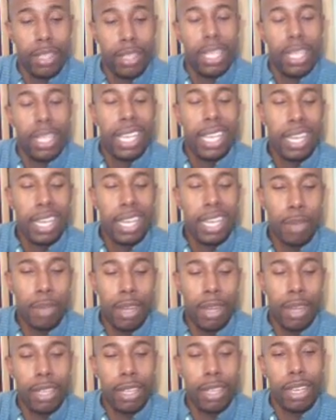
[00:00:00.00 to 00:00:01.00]
He bought
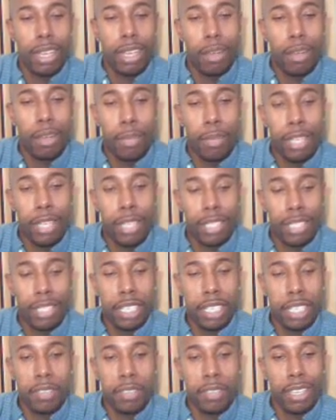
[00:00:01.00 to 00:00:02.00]
a bigger
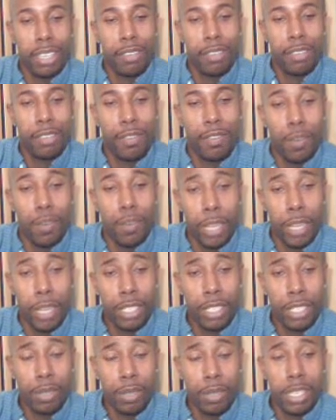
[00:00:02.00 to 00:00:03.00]
TV,
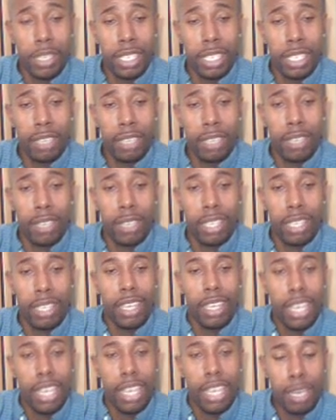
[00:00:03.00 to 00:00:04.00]
42-inch TV.
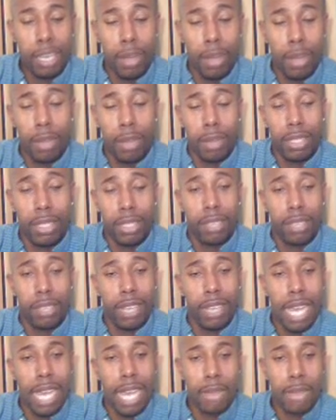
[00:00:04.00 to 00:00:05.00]
He bought himself a
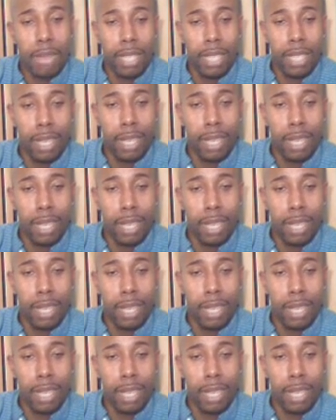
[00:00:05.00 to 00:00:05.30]
laptop.